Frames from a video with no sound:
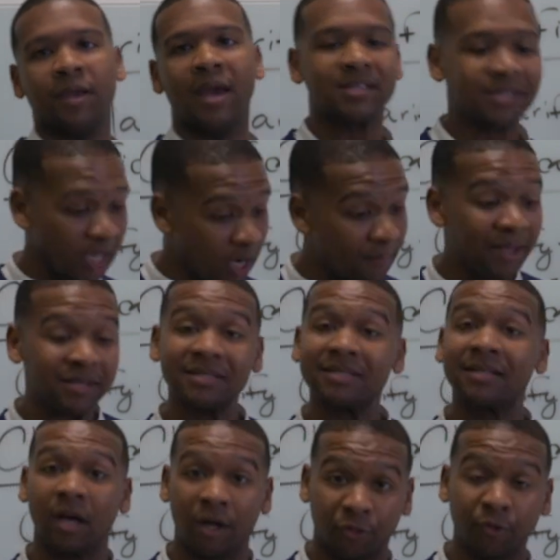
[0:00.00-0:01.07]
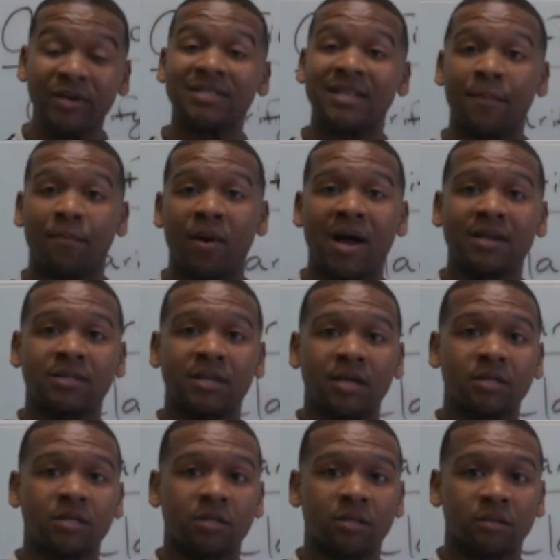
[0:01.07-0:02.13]
It's going to be a 3-step
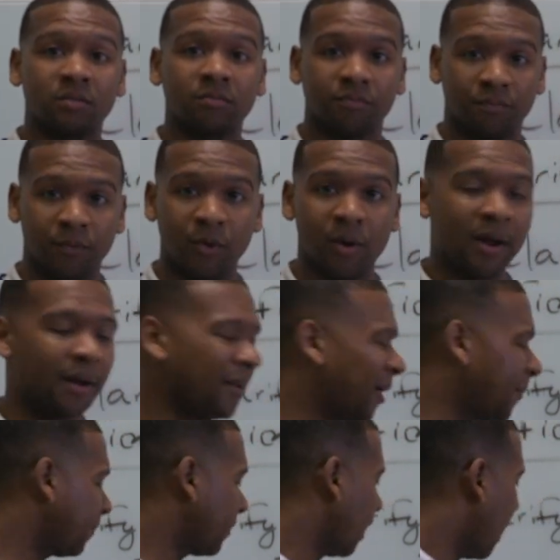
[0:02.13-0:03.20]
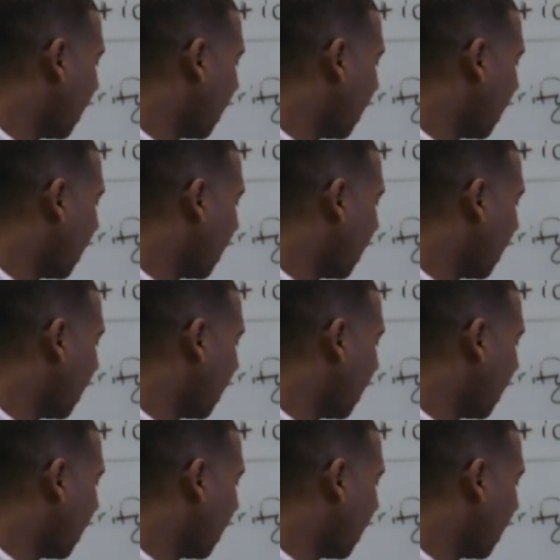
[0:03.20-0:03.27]
process. You know what I mean?